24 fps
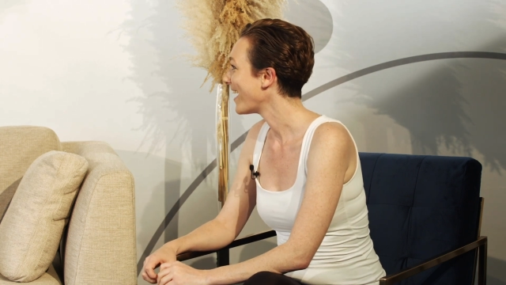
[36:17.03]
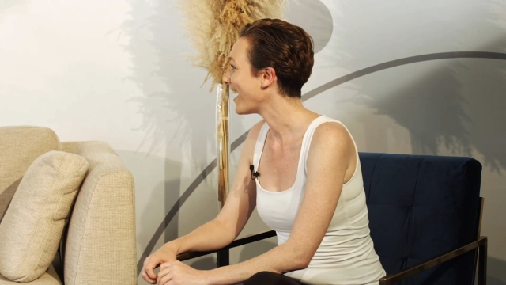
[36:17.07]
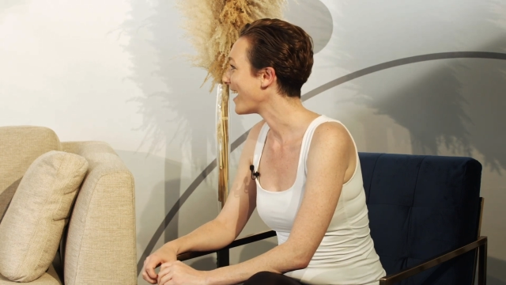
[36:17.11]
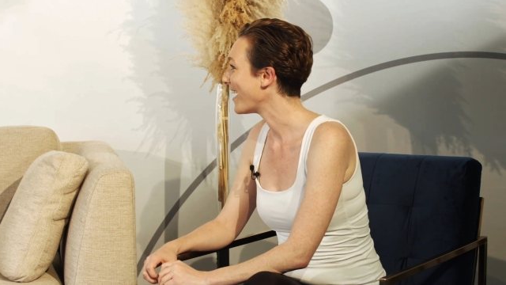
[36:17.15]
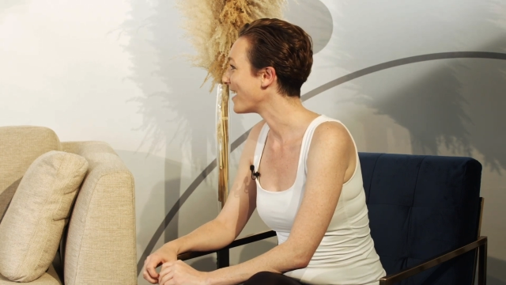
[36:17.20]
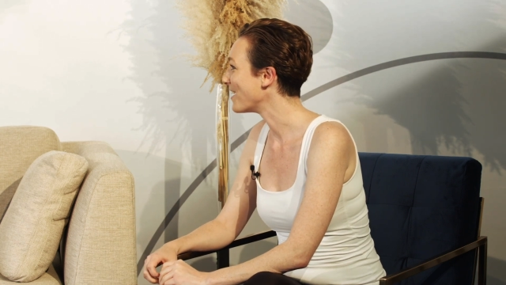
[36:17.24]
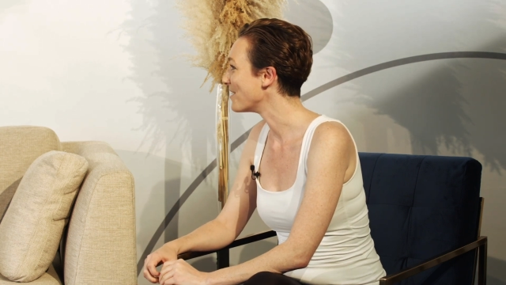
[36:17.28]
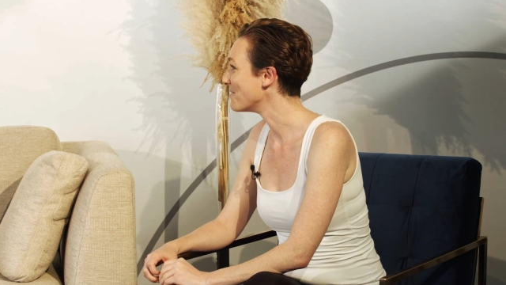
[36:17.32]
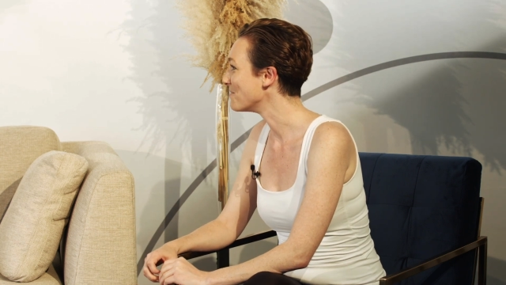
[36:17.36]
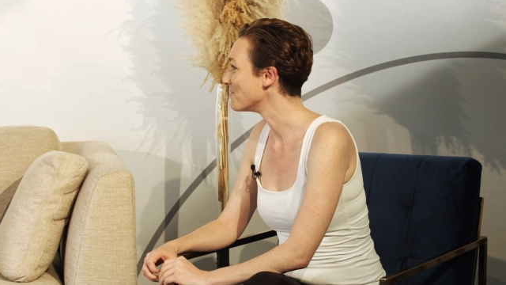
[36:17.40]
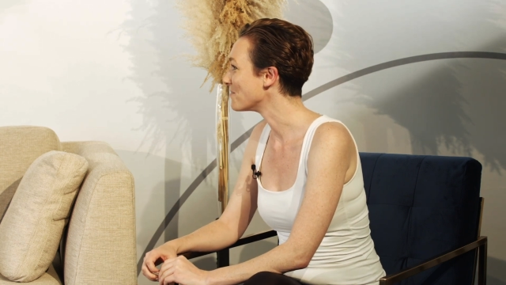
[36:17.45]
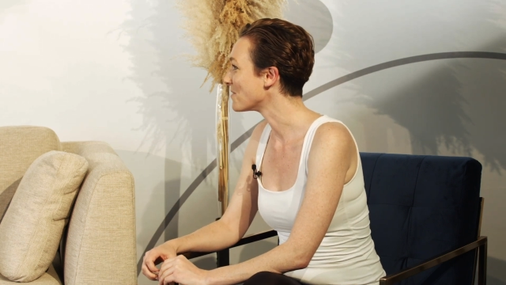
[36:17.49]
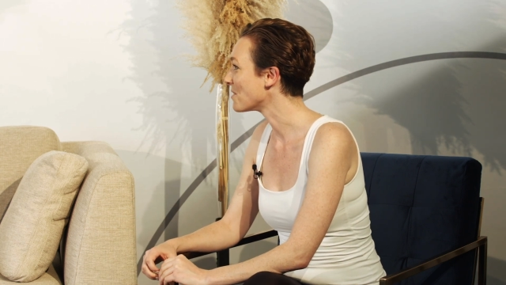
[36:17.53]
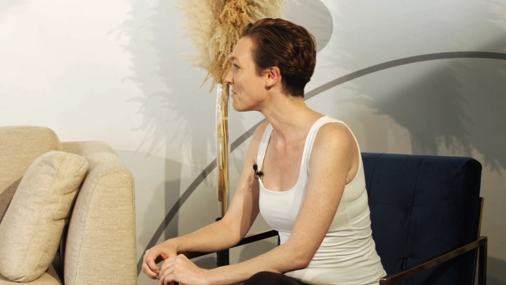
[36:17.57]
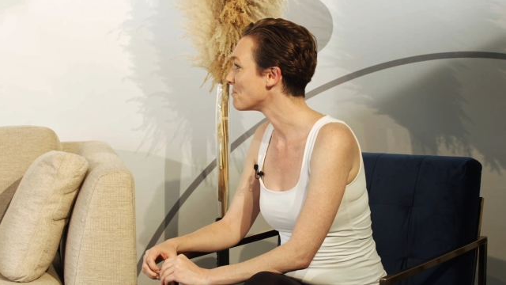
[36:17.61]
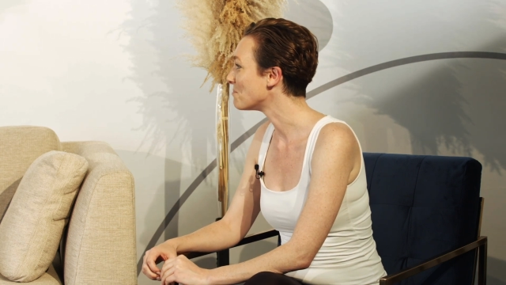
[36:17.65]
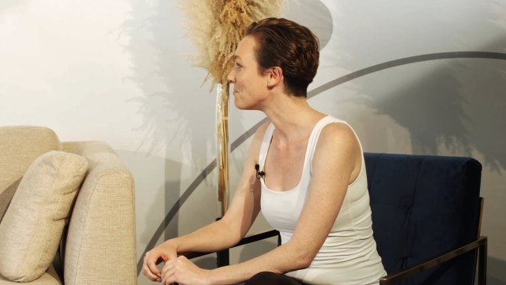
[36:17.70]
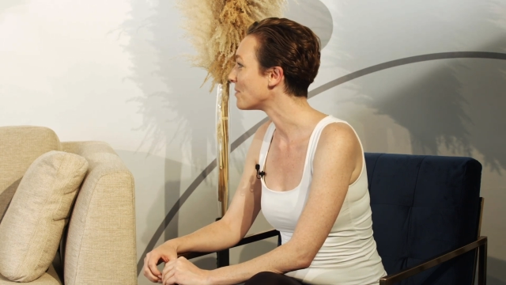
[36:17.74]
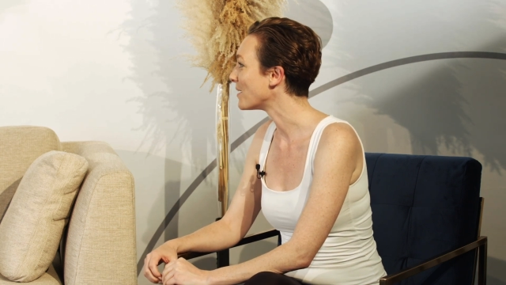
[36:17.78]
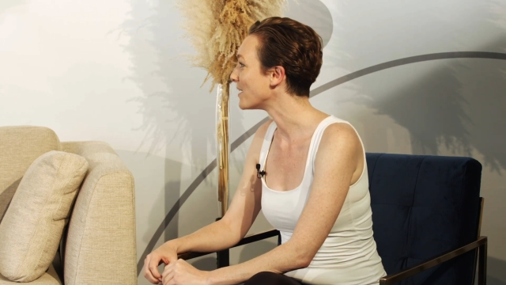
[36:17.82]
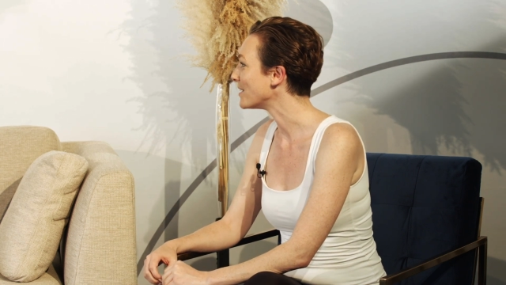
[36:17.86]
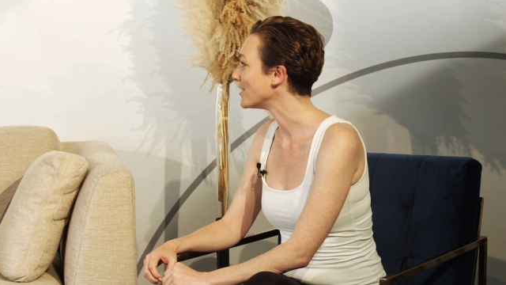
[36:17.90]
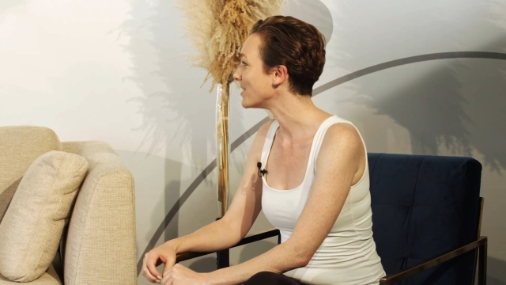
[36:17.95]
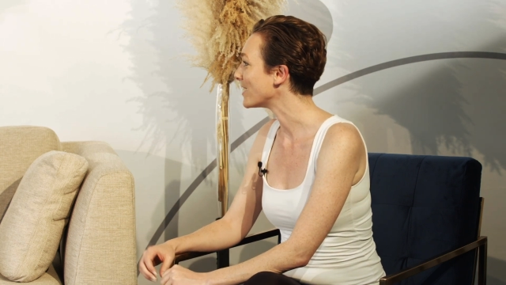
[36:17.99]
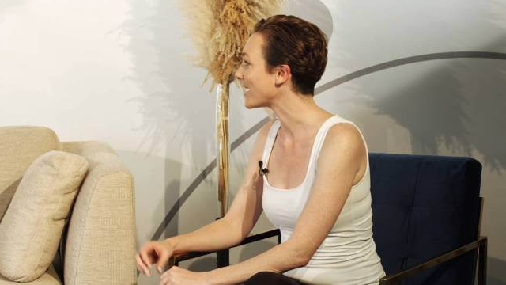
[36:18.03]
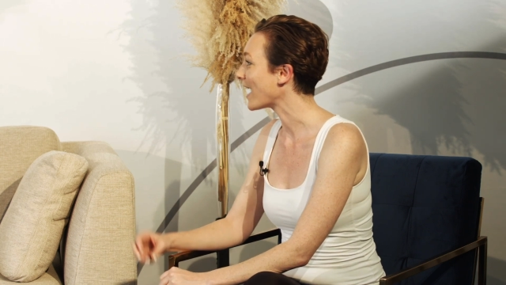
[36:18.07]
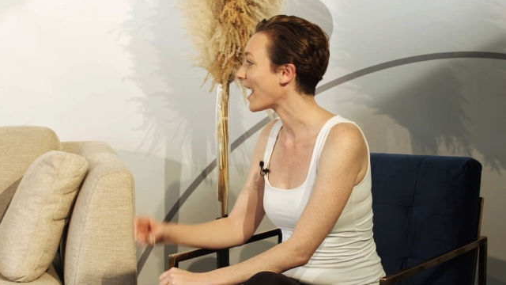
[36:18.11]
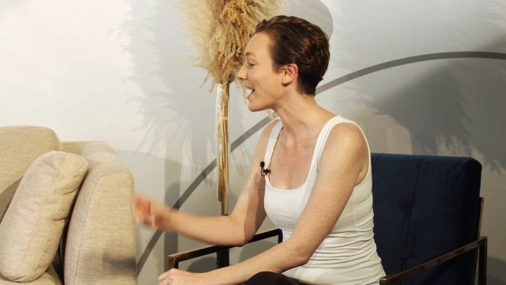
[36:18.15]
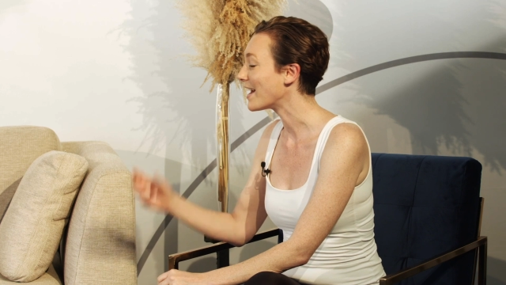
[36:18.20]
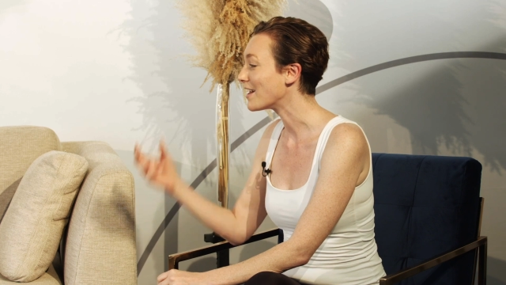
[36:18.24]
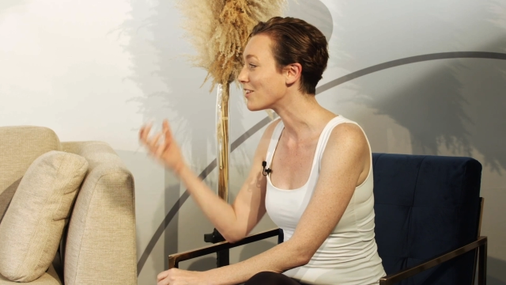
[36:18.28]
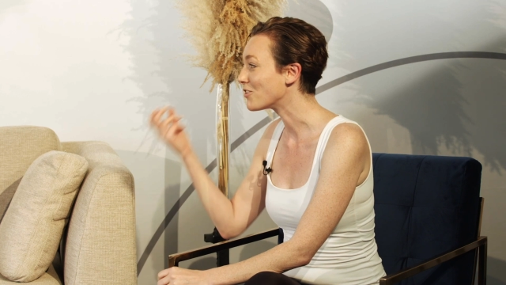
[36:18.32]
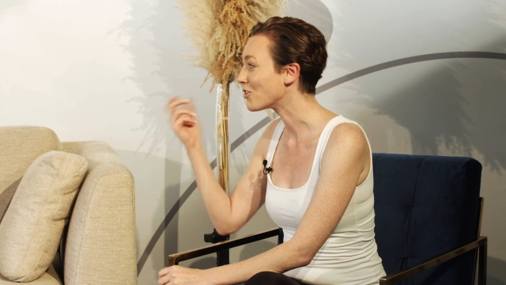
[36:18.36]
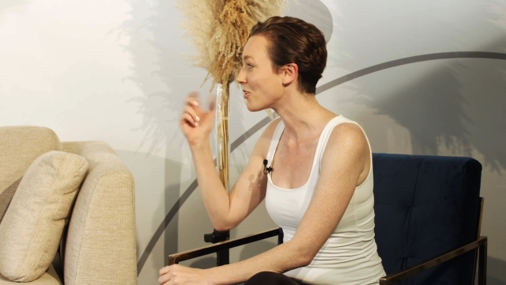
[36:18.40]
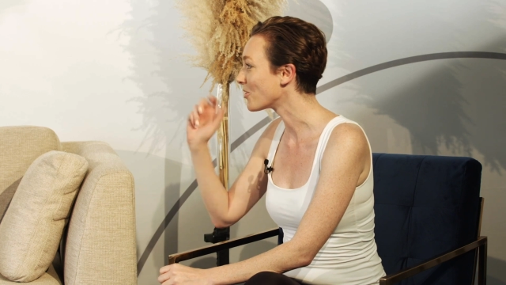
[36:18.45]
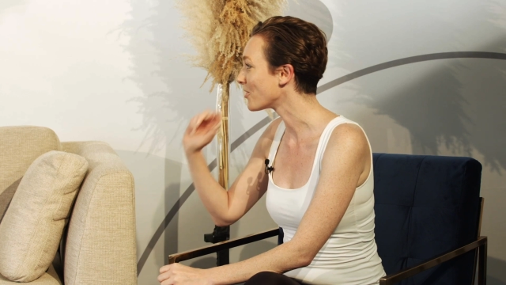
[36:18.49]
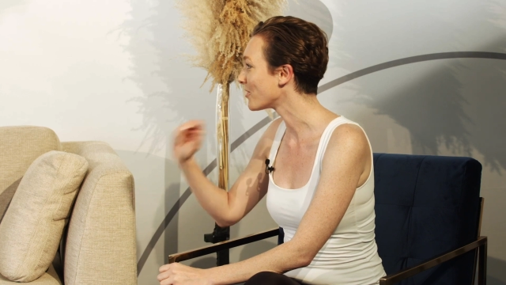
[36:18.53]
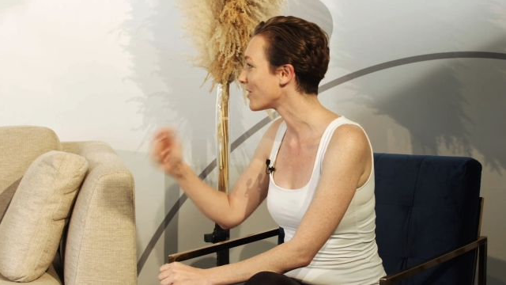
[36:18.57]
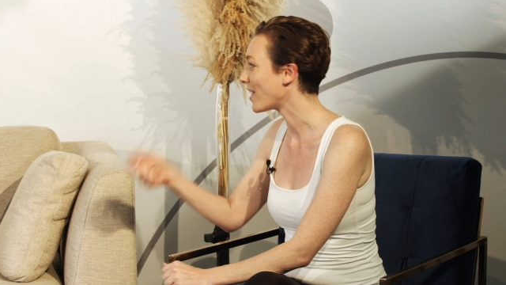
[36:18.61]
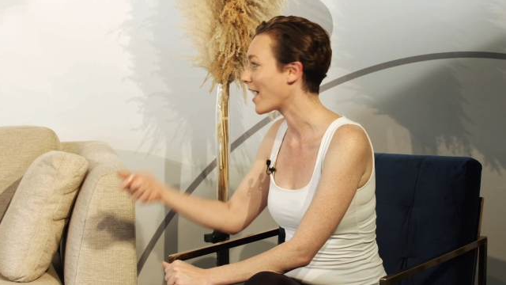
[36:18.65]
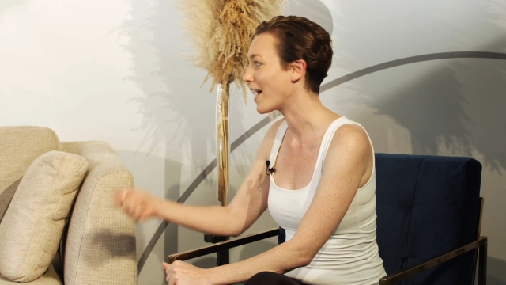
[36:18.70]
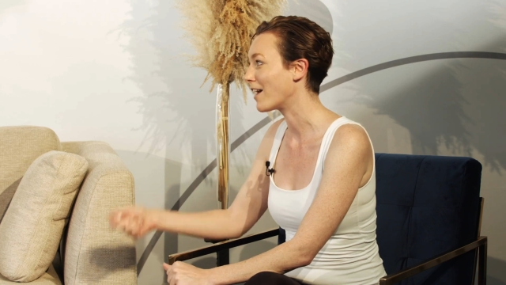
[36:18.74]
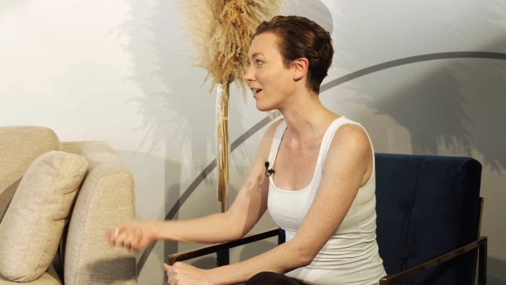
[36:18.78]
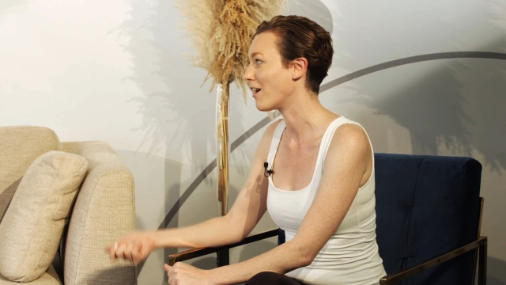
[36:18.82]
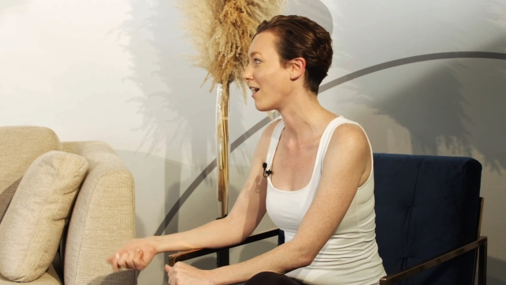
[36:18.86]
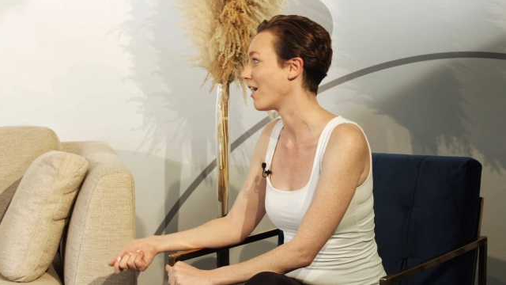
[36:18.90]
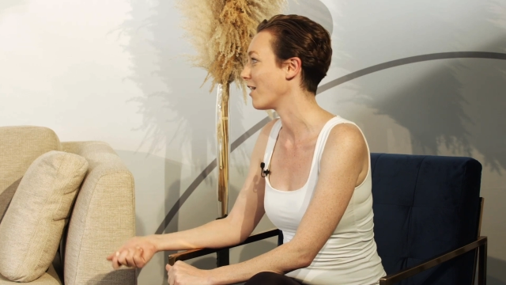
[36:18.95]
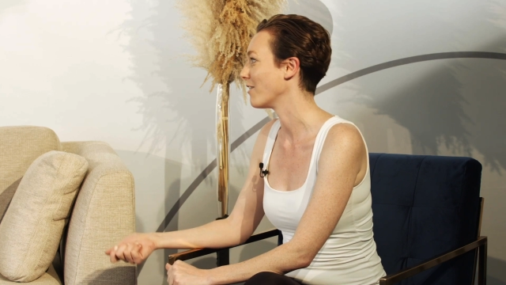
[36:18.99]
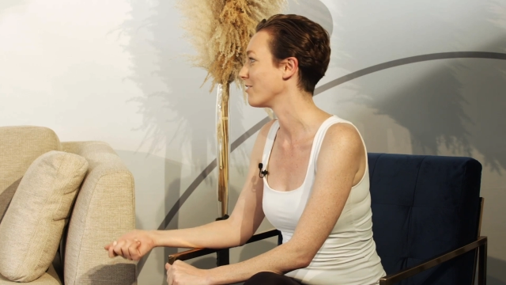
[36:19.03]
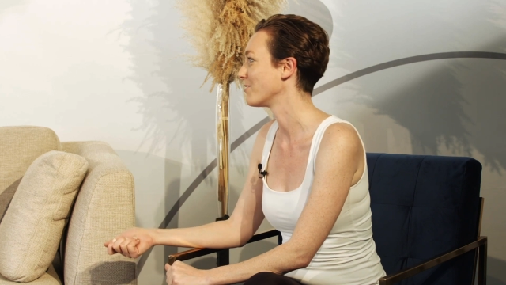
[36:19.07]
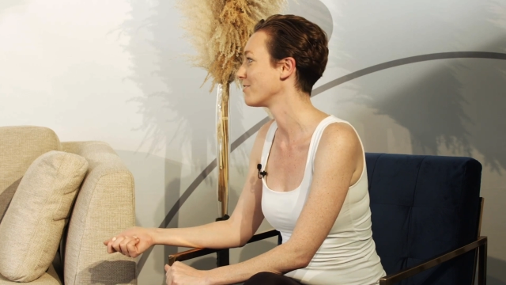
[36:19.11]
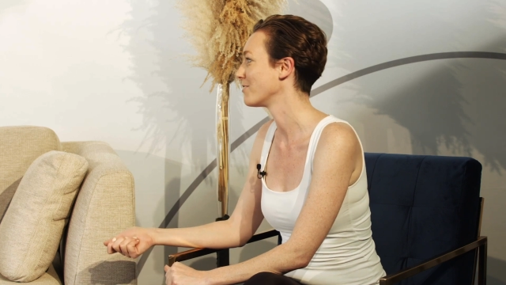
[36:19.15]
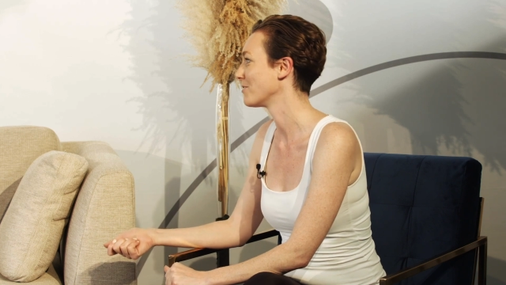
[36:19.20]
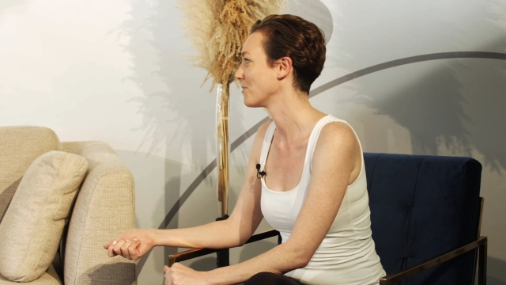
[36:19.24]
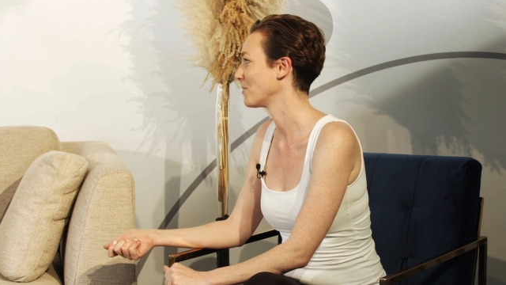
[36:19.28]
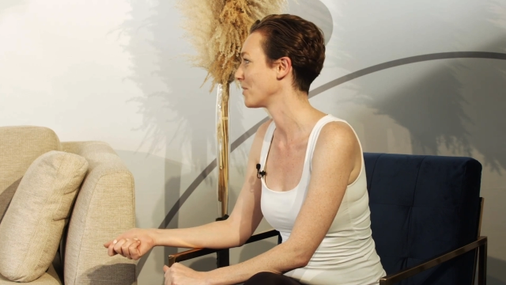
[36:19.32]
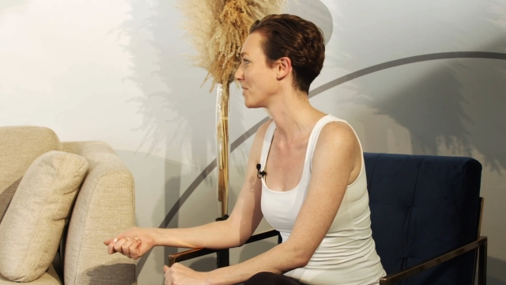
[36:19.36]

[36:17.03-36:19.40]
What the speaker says: But you gotta turn that off